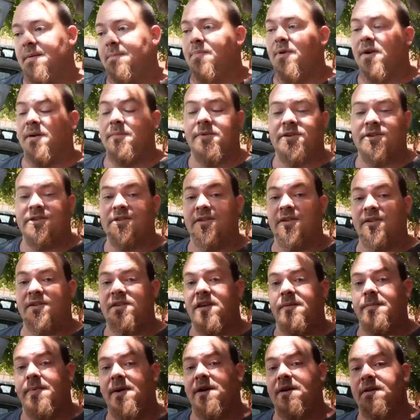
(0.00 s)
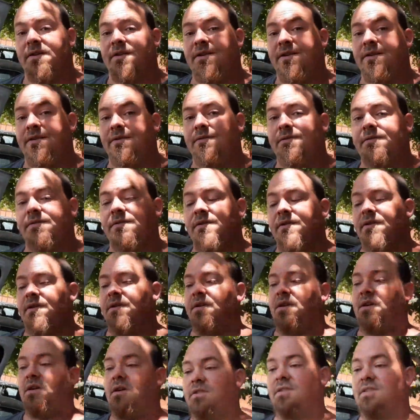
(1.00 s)
pretty much looked up how to do
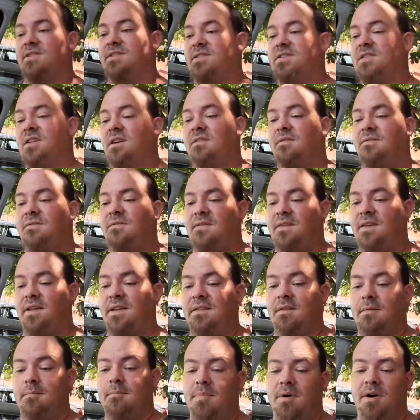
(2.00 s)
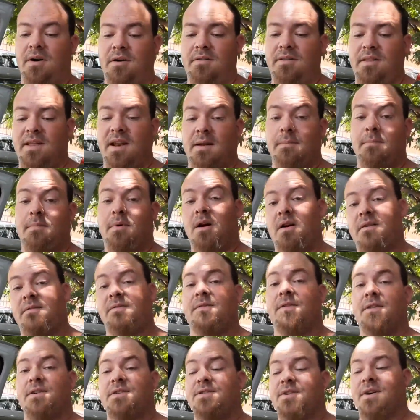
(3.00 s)
all this stuff in the book that I bought
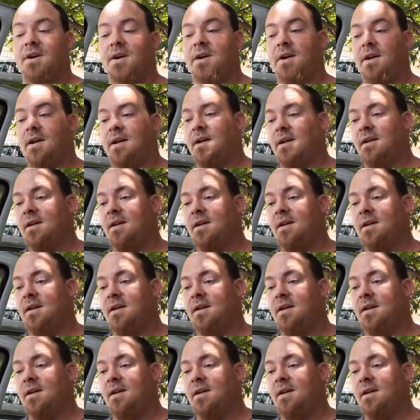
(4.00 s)
for the truck.